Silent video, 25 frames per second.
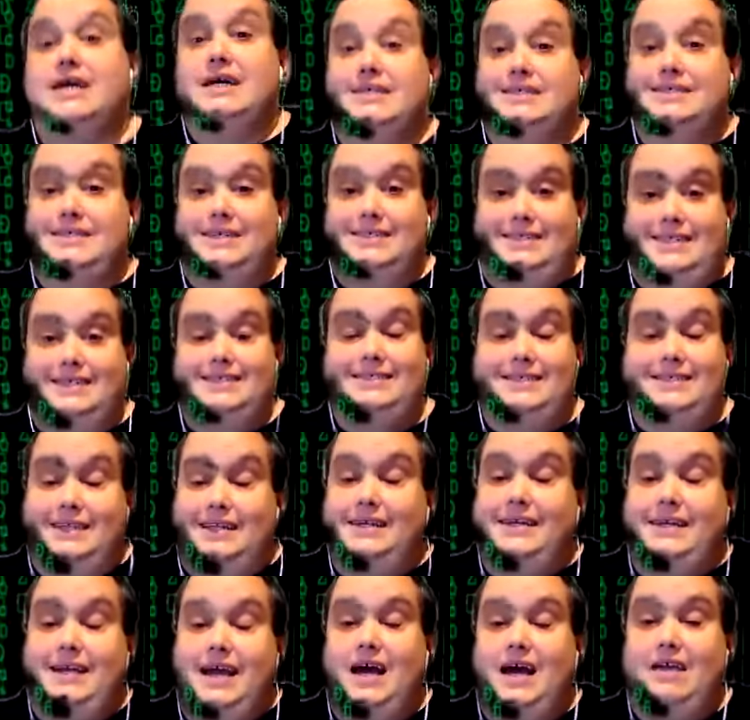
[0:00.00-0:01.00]

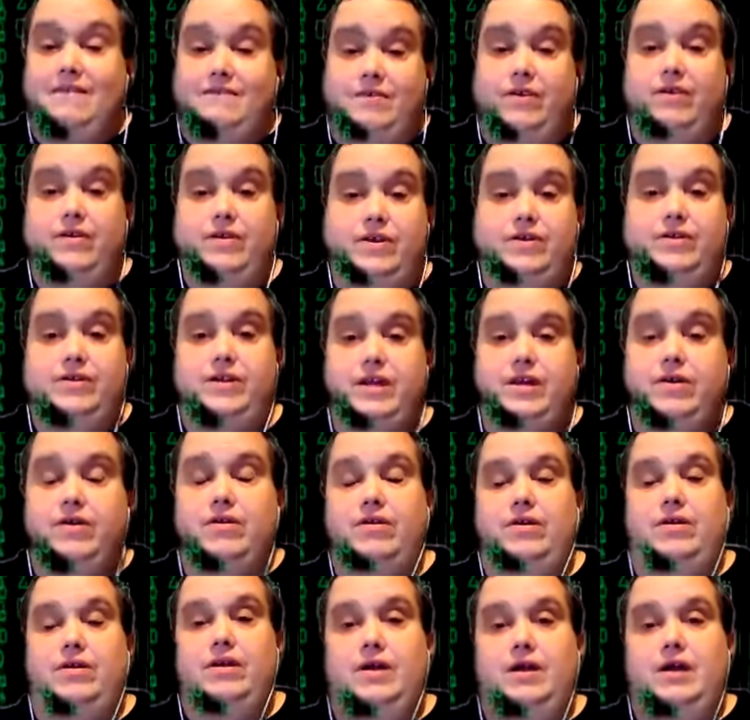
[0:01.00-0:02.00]
Statistically, he had a very good
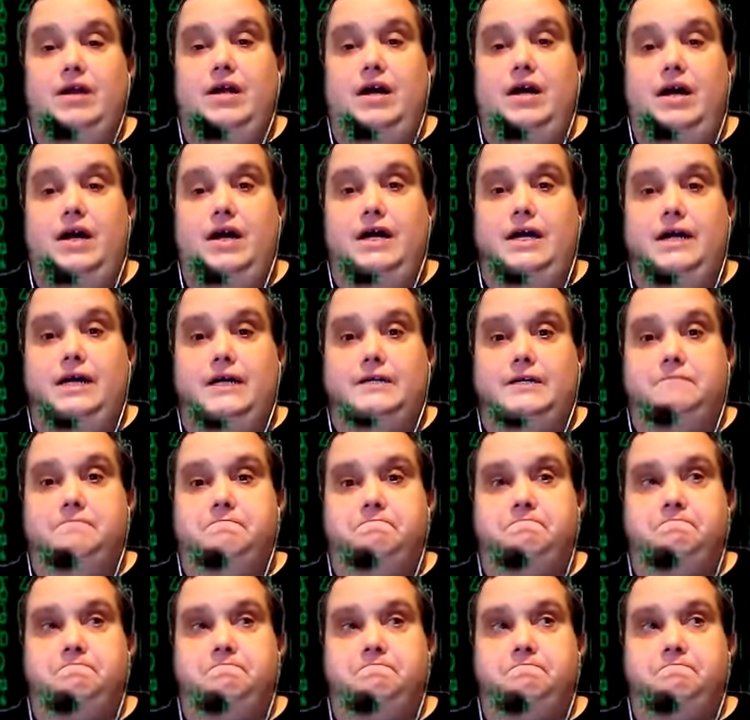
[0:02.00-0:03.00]
year. And